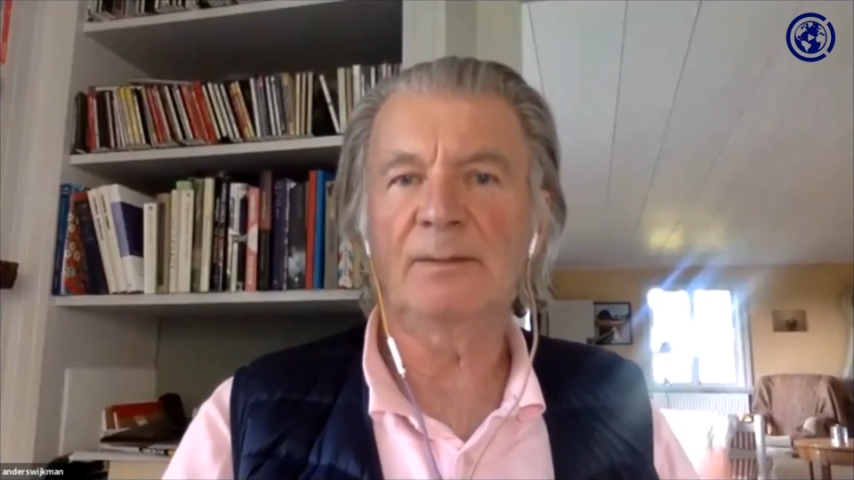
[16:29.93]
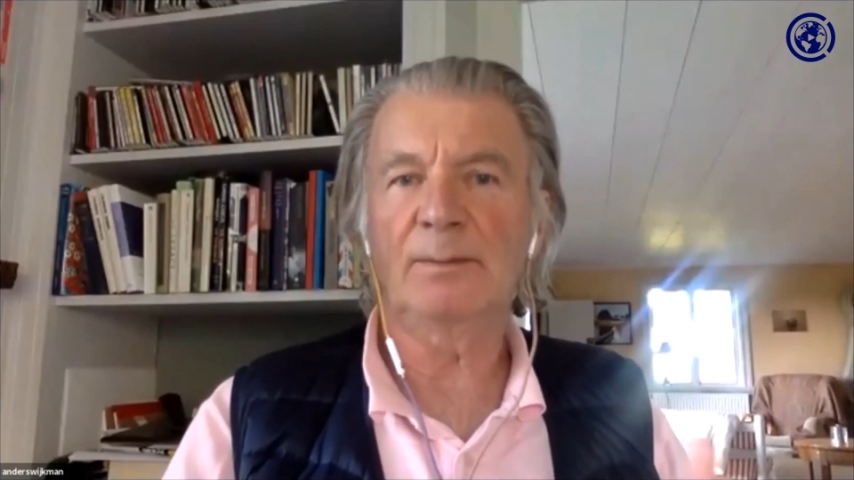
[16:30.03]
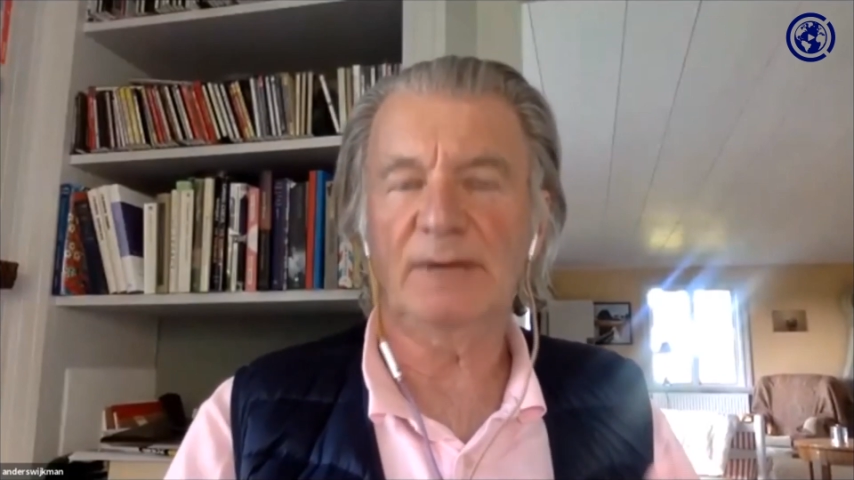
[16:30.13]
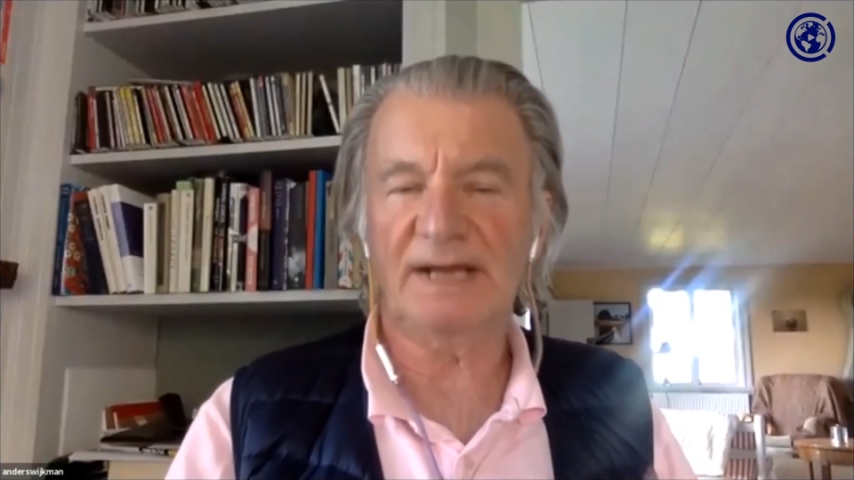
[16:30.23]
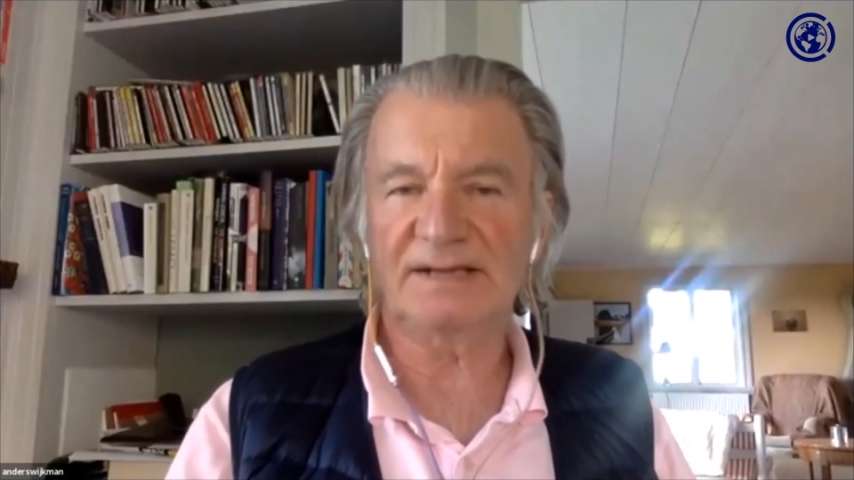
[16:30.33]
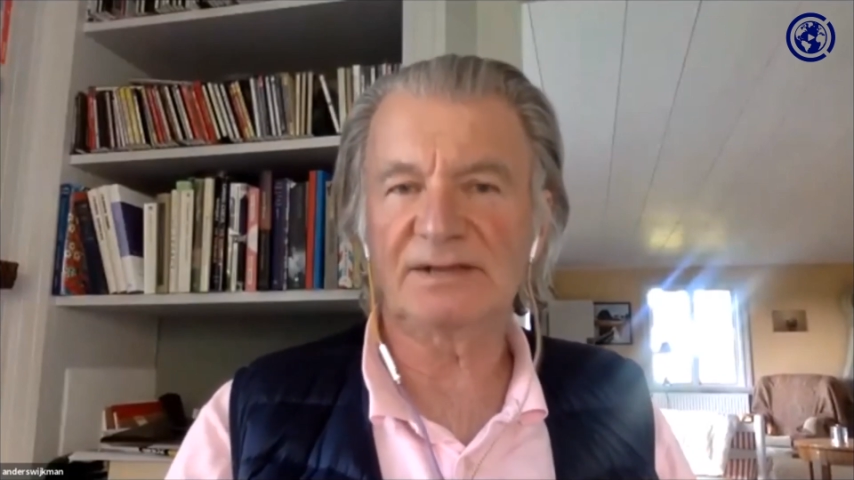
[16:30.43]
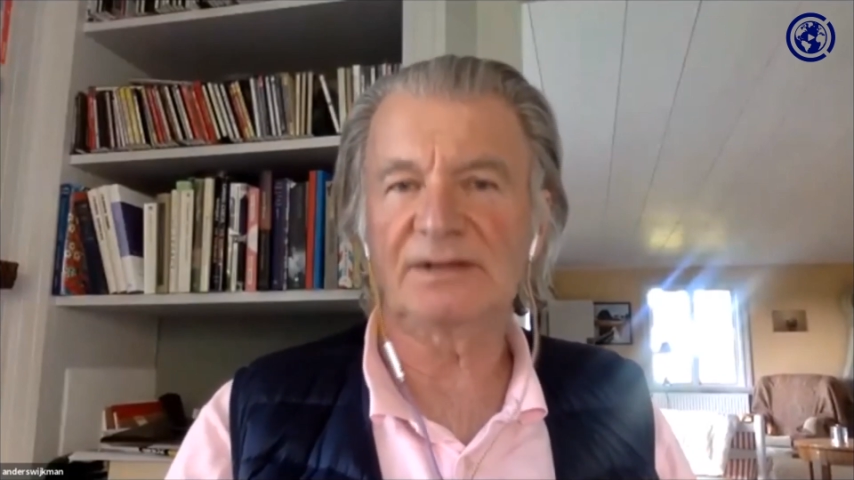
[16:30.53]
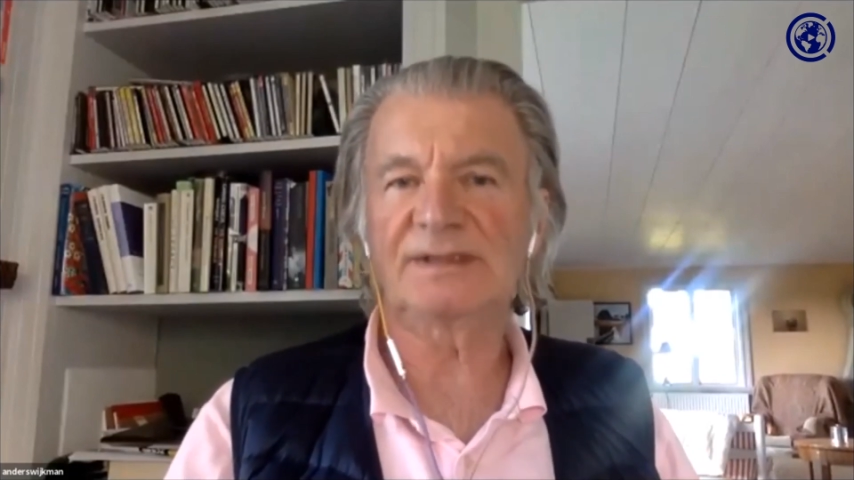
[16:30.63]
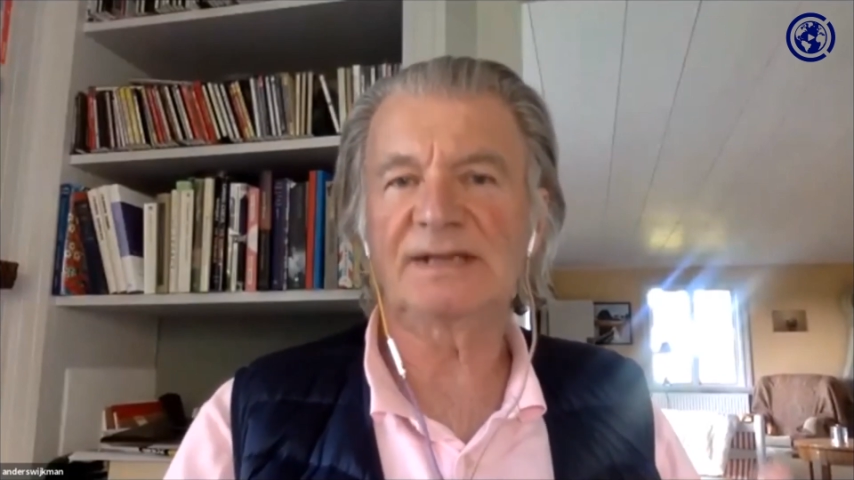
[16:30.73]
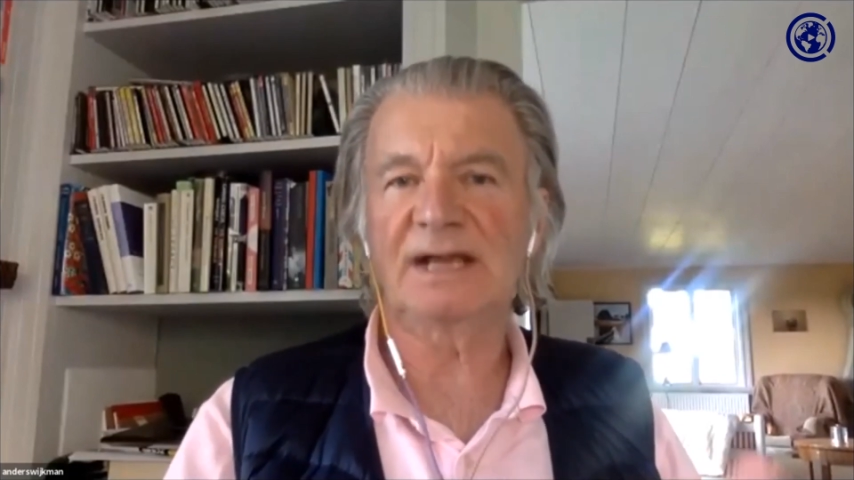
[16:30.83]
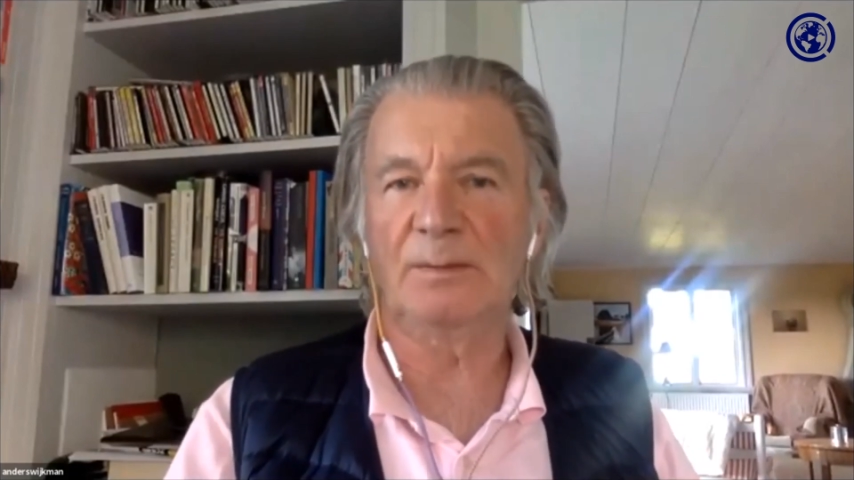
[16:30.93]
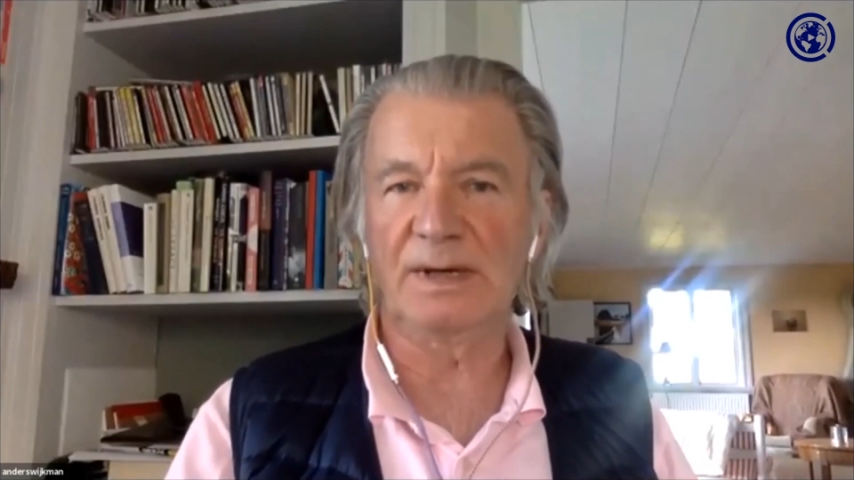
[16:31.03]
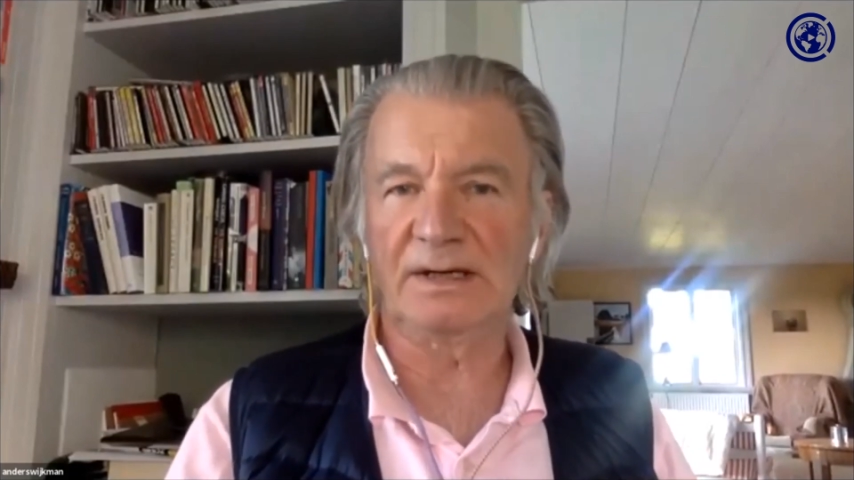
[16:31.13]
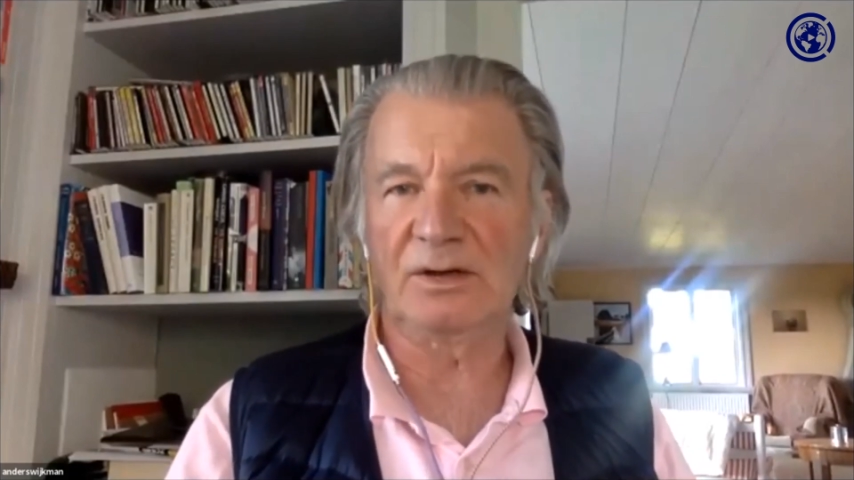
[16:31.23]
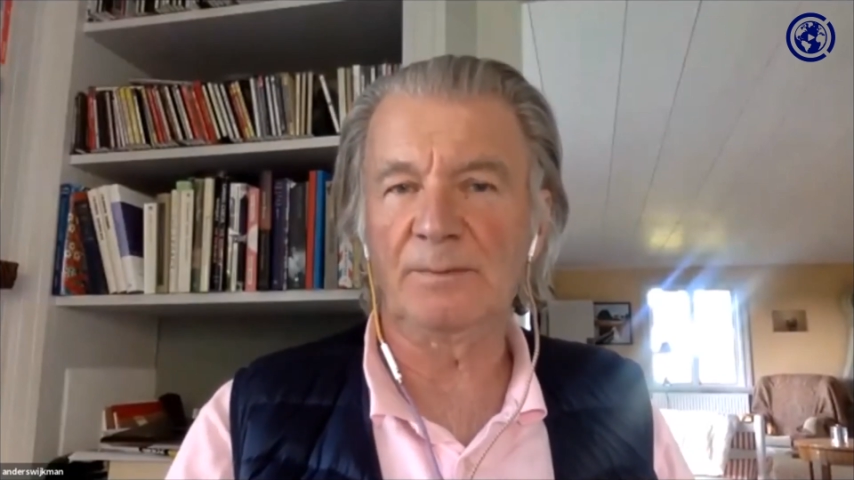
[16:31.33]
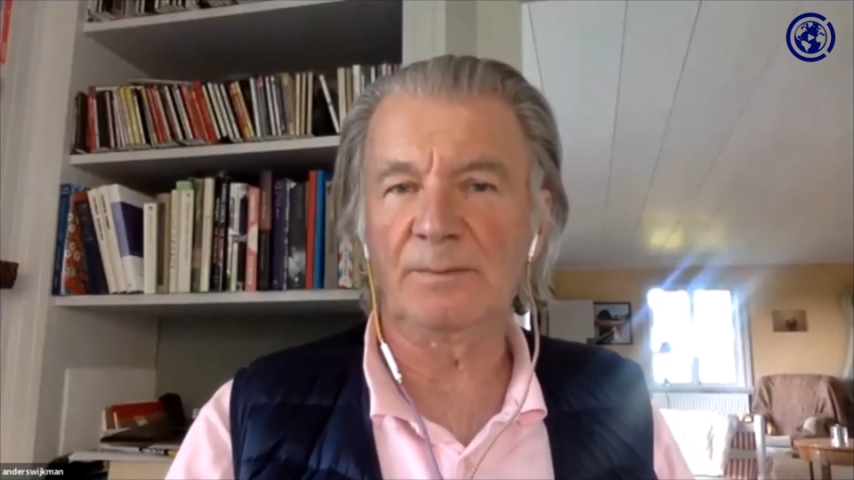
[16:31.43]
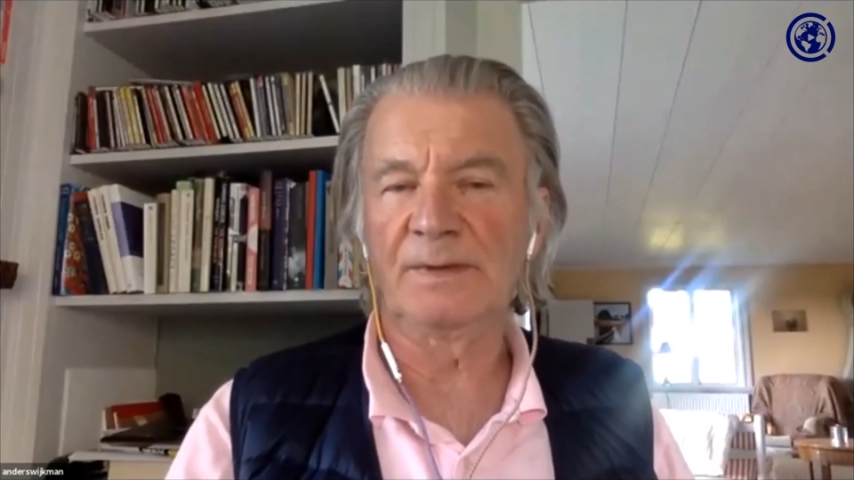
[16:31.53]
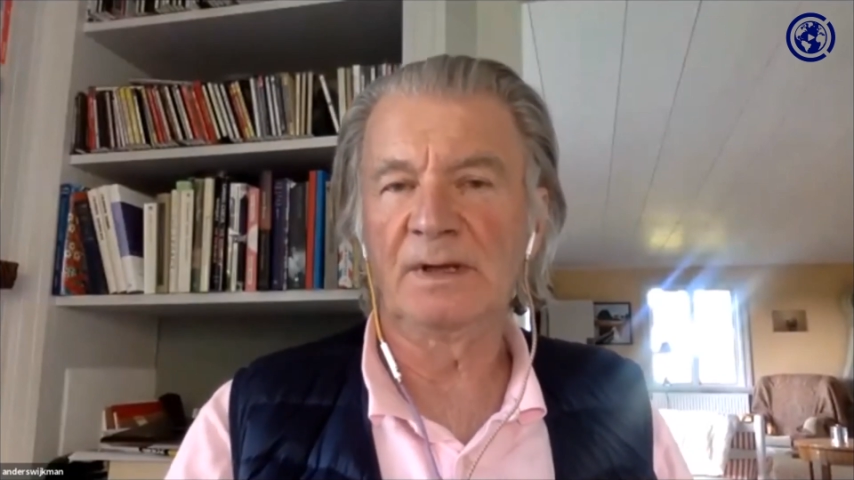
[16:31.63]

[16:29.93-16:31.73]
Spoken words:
plastics, aluminium,